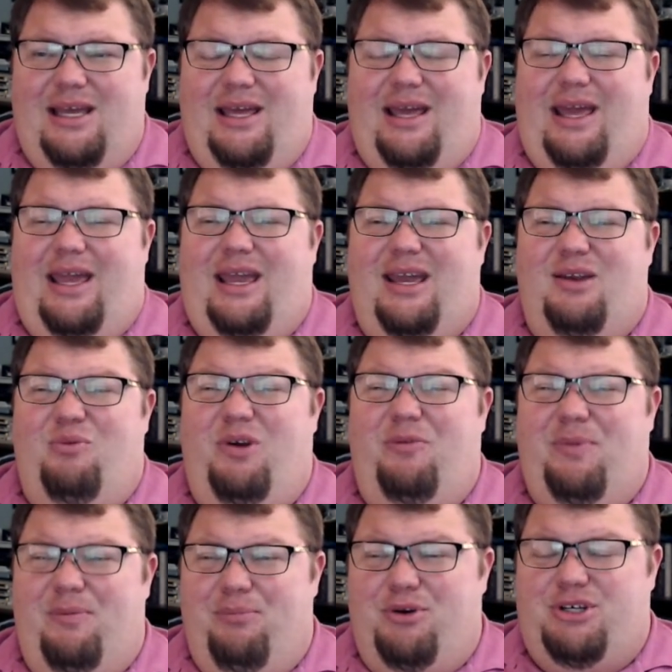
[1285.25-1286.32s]
and we've
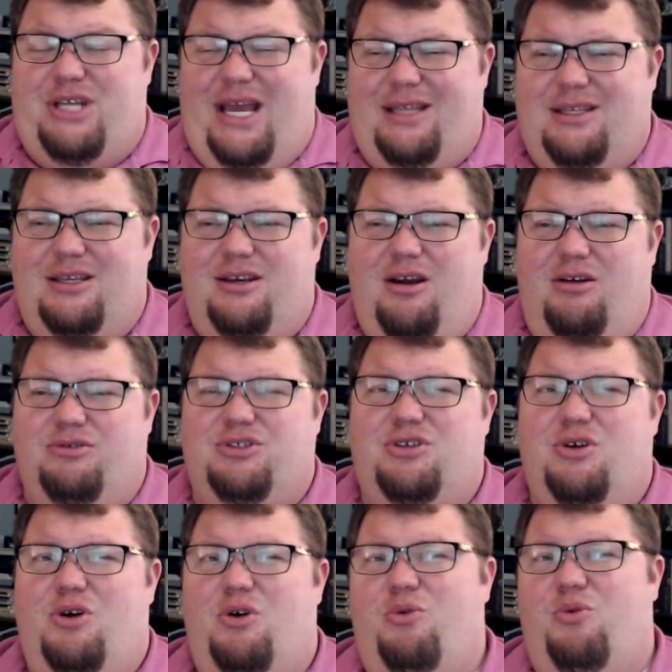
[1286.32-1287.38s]
been protecting y'all,
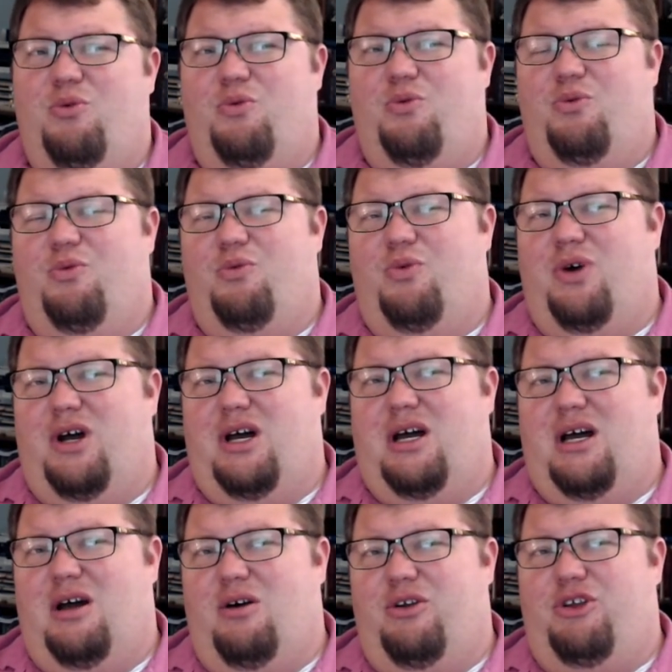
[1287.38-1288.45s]
so
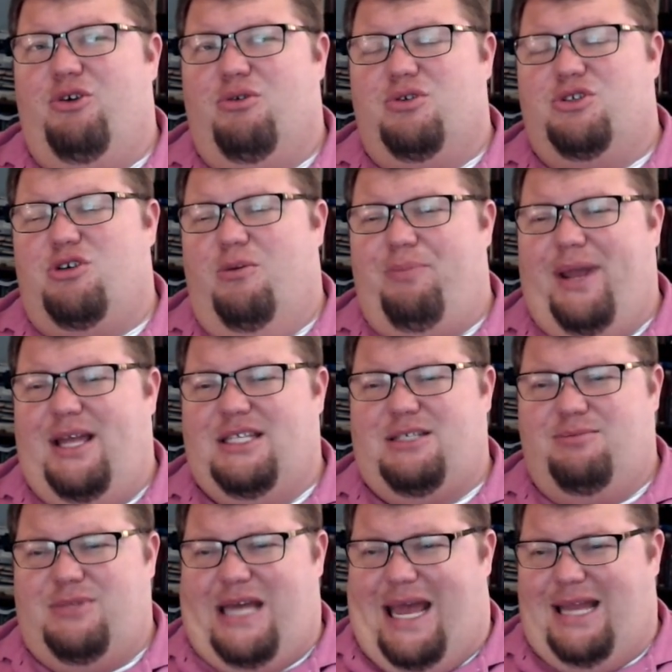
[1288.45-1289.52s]
you're going to start paying
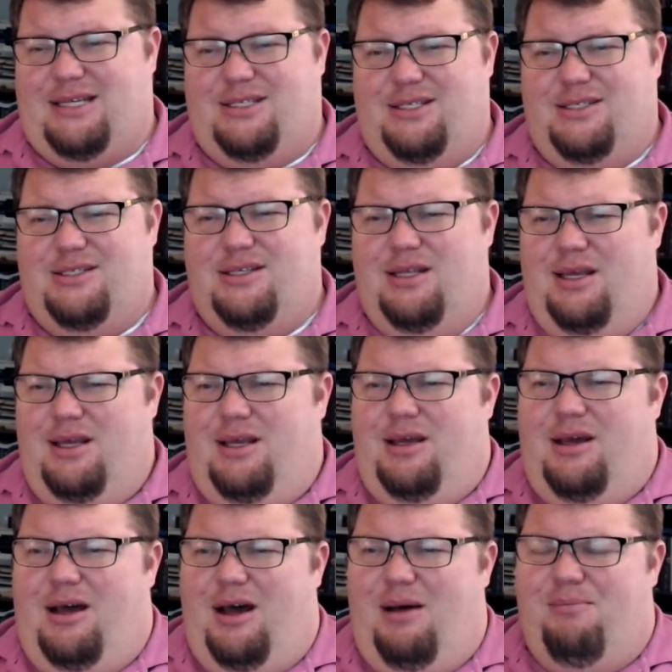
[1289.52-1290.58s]
some taxes.
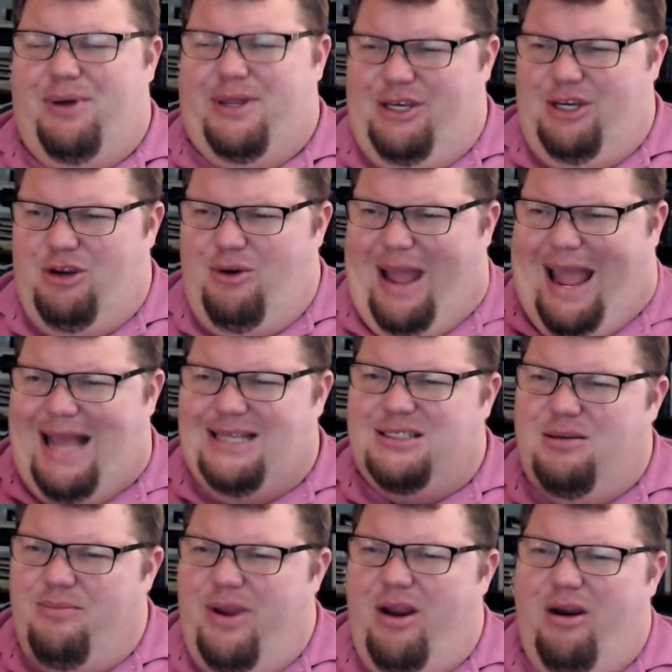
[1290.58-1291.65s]
But, as
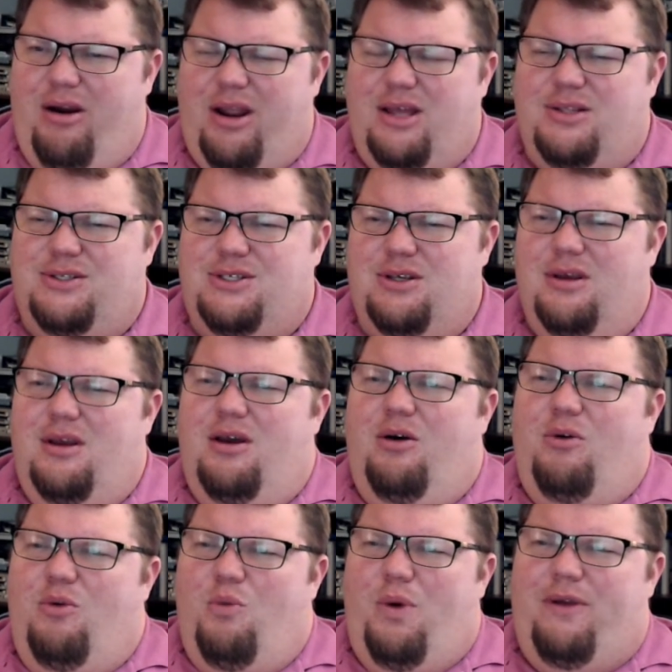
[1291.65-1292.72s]
Americans,
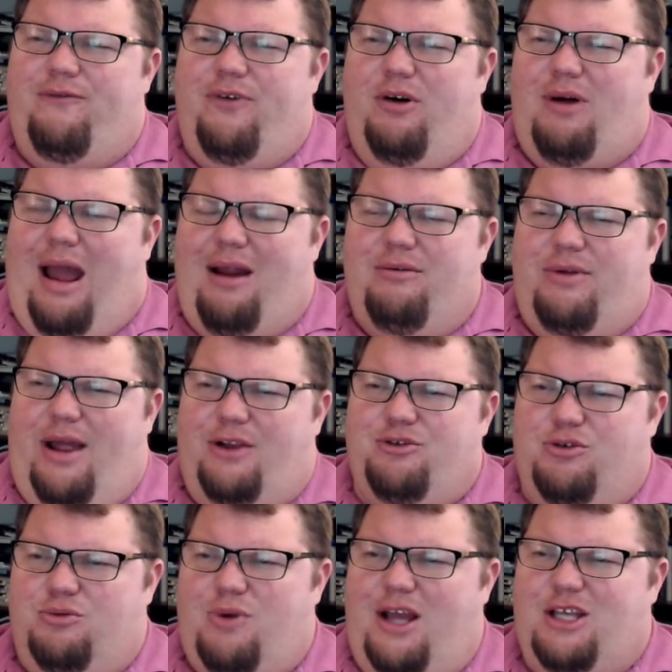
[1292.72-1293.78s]
we felt our
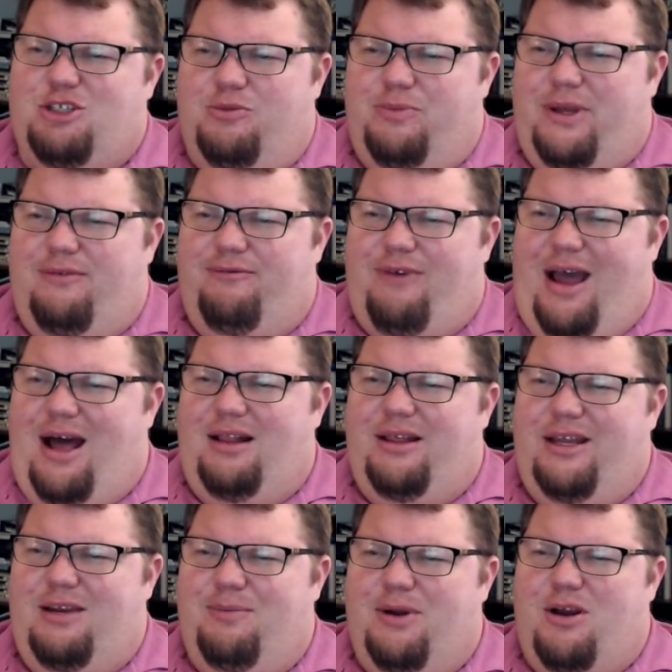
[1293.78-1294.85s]
natural rights are being
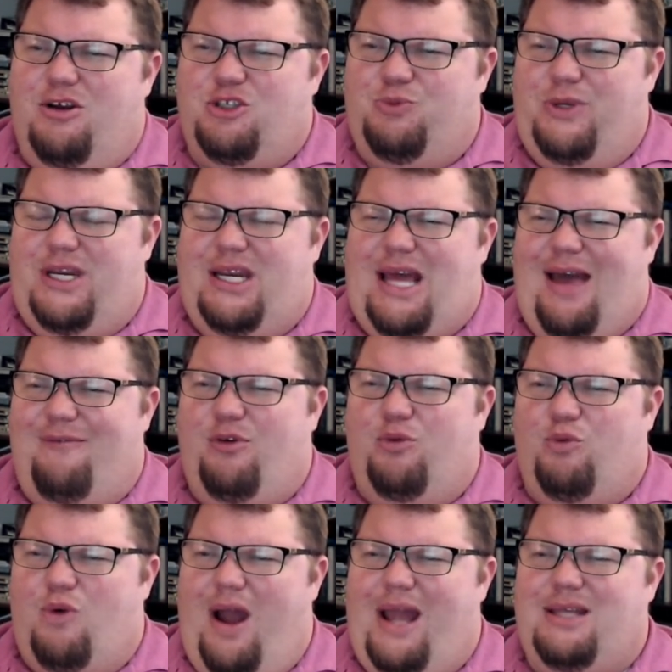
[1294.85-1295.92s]
violated because we didn't have a
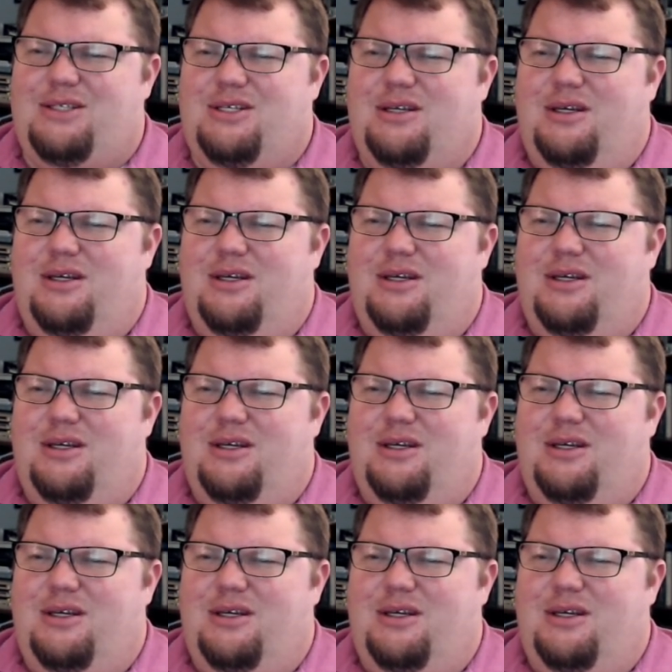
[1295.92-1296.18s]
right